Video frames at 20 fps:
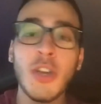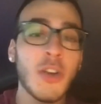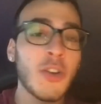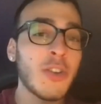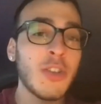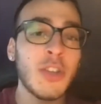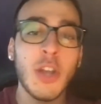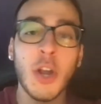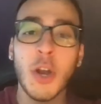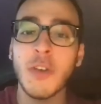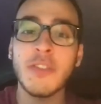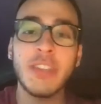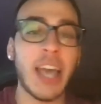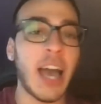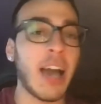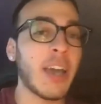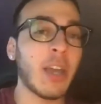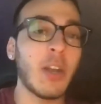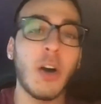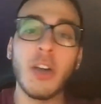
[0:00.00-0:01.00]
nerves
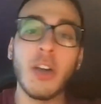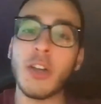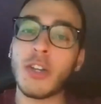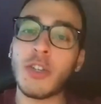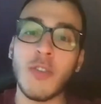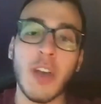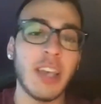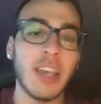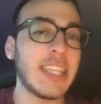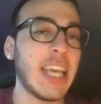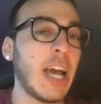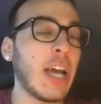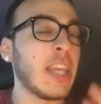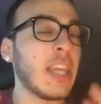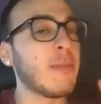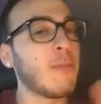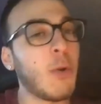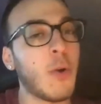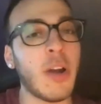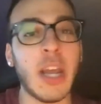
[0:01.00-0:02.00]
out, get all your stress out in the
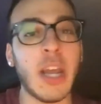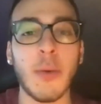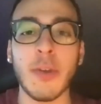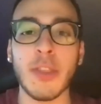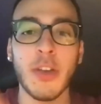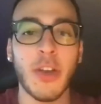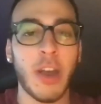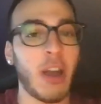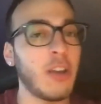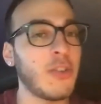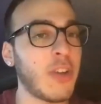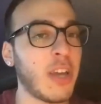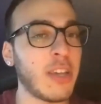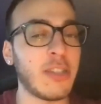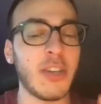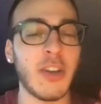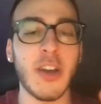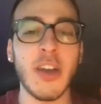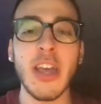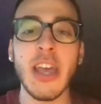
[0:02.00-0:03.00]
morning with your
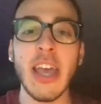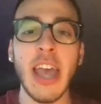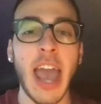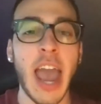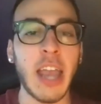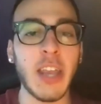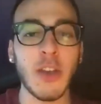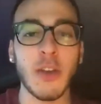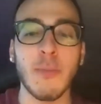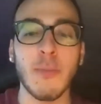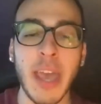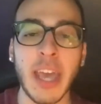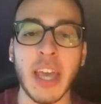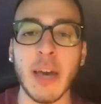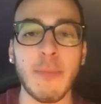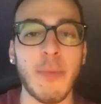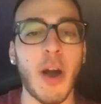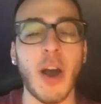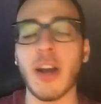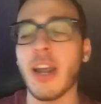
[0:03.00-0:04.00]
hairdresser and your
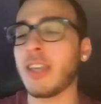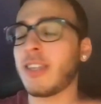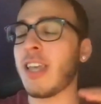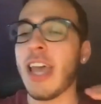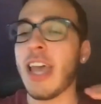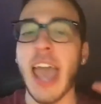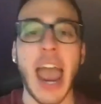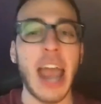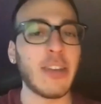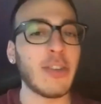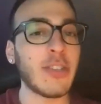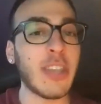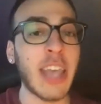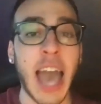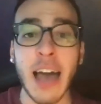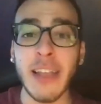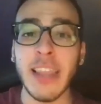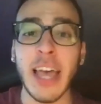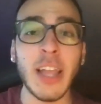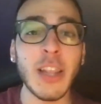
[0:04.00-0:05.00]
makeup artist, and just
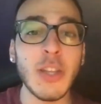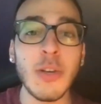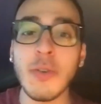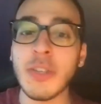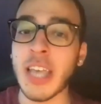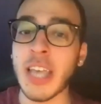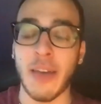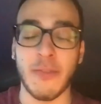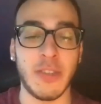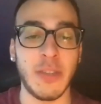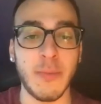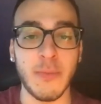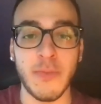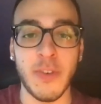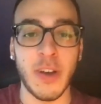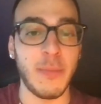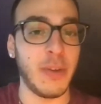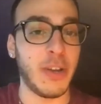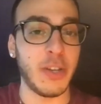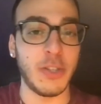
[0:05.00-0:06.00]
let loose, have some
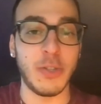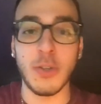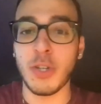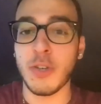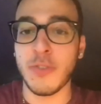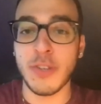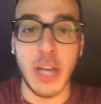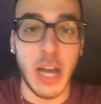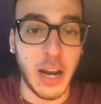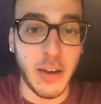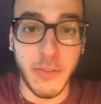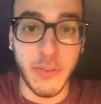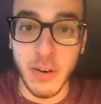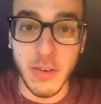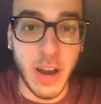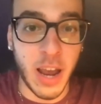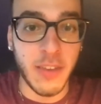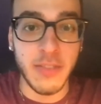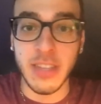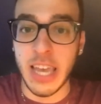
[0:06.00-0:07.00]
fun, because as soon as your photographer
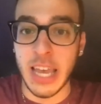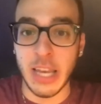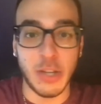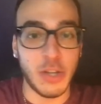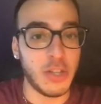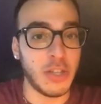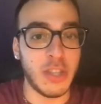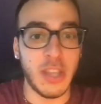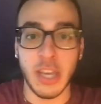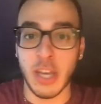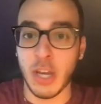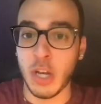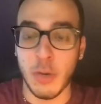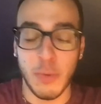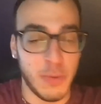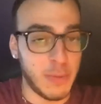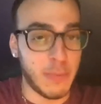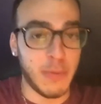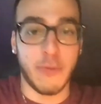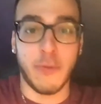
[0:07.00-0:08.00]
arrives, it's just like, you know,
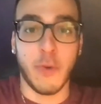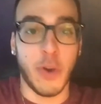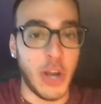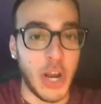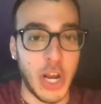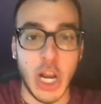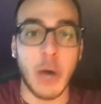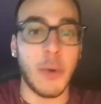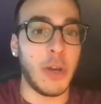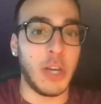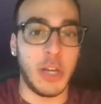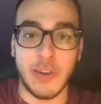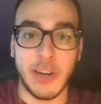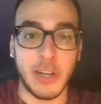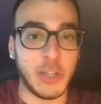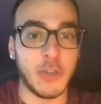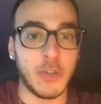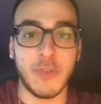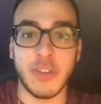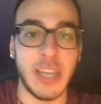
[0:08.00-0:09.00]
before you know it, you're at
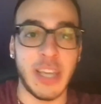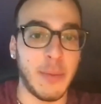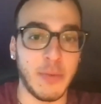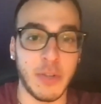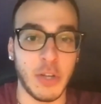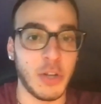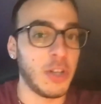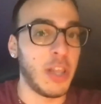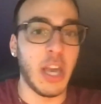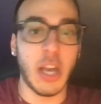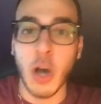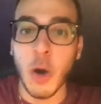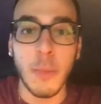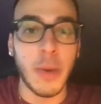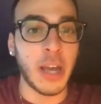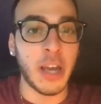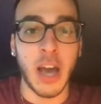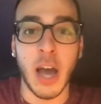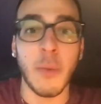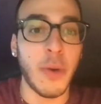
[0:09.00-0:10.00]
your like, oh my
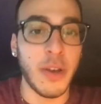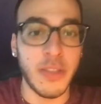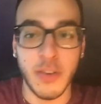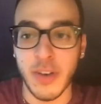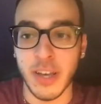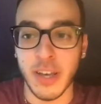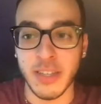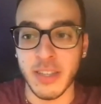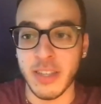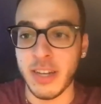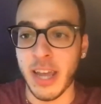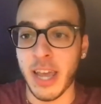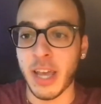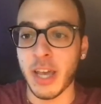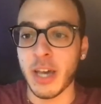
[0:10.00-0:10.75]
God, where'd the rest of the day go?